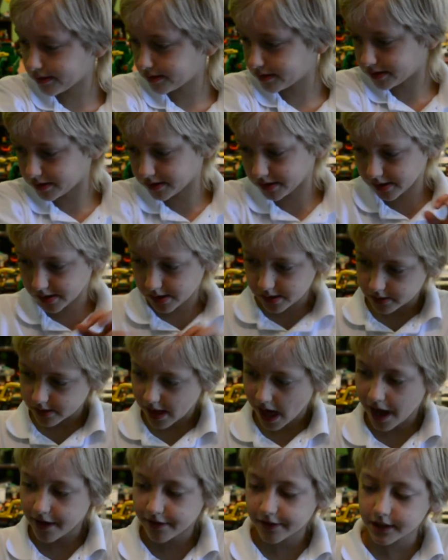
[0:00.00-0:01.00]
the
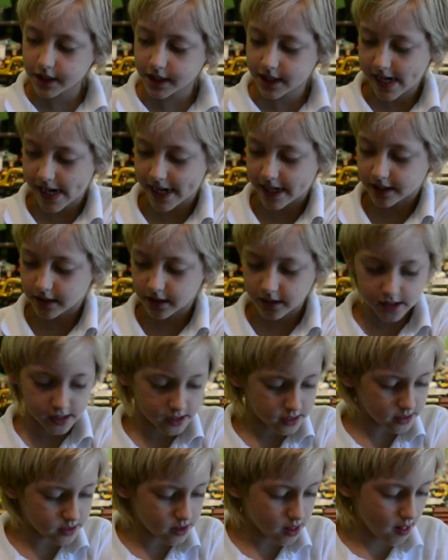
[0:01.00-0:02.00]
ladder and
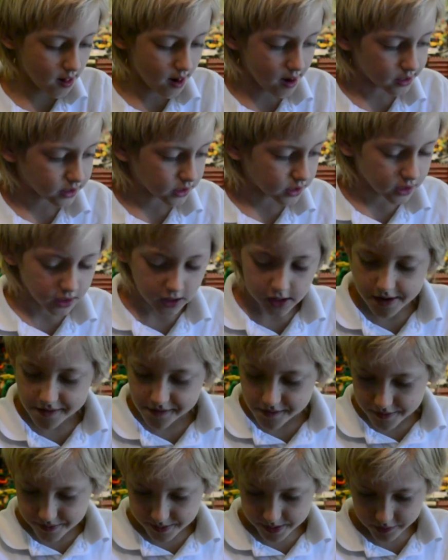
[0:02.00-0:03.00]
the
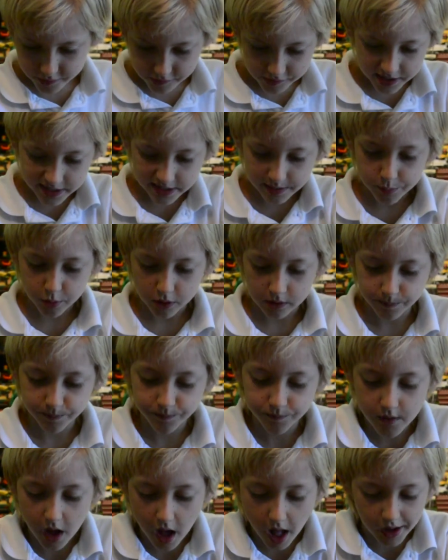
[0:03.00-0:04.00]
the transport.
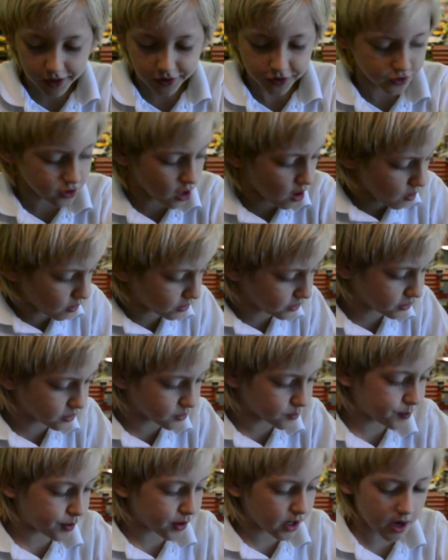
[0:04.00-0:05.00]
So you
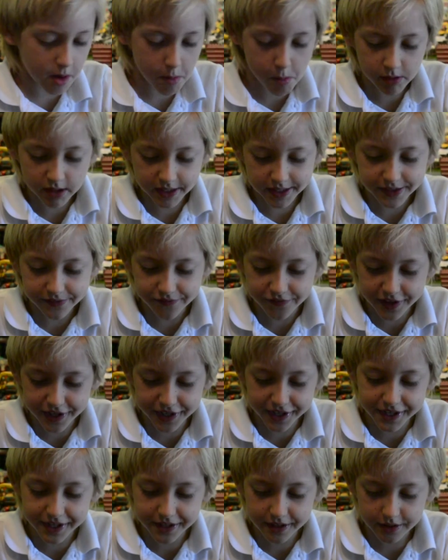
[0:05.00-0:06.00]
can put a
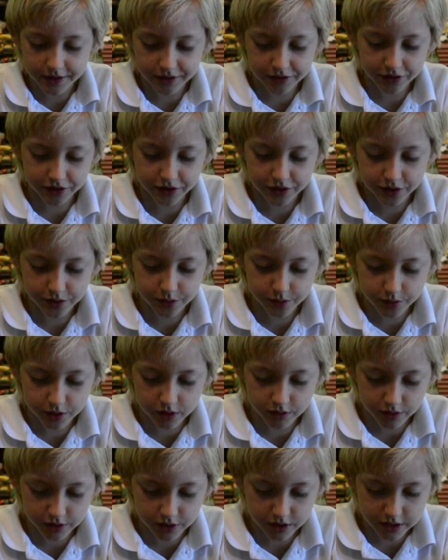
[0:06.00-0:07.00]
minifig. There's two
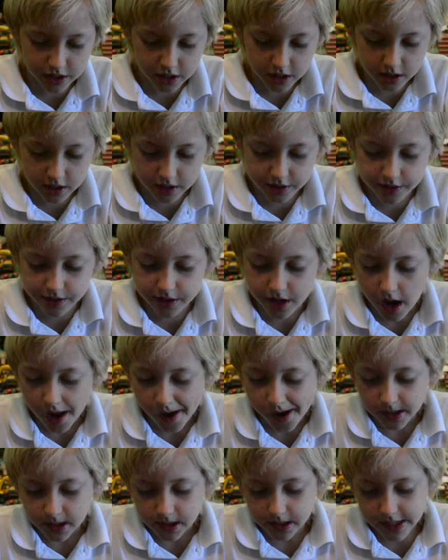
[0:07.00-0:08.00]
little studs
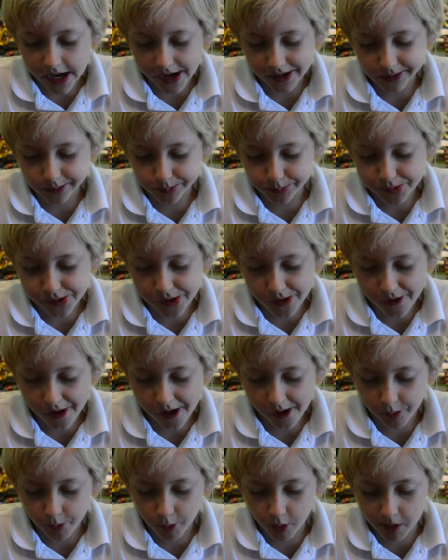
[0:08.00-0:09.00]
that you put
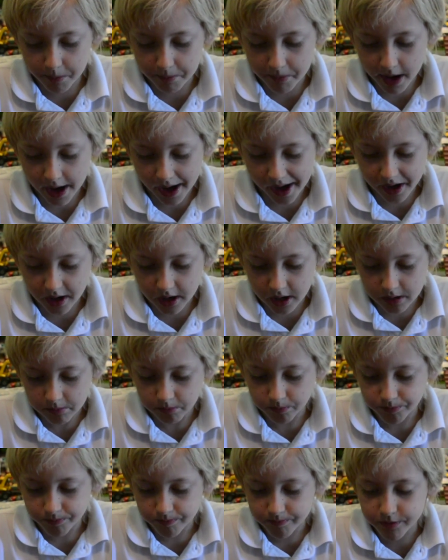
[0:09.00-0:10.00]
one by
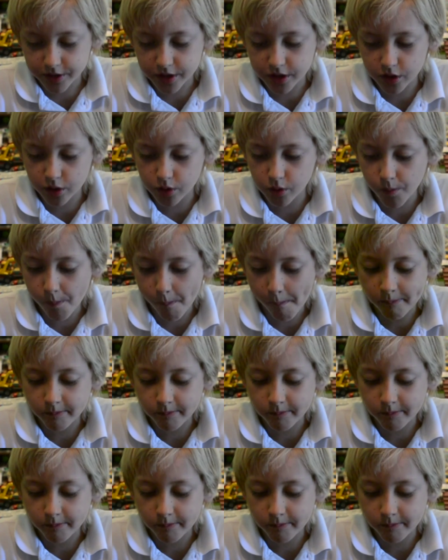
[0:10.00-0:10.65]
um two,